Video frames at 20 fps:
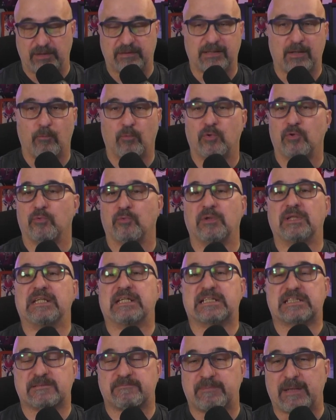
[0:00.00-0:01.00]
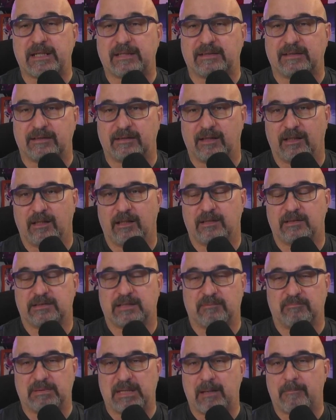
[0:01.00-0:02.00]
They weren't really expected to
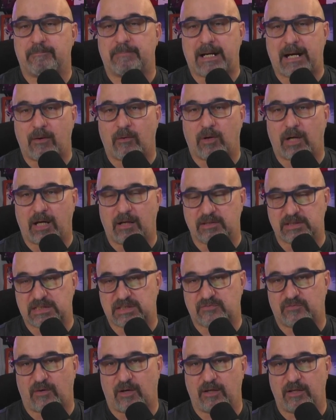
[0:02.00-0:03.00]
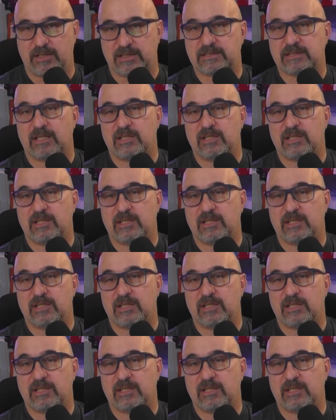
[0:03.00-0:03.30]
be a powerhouse as far as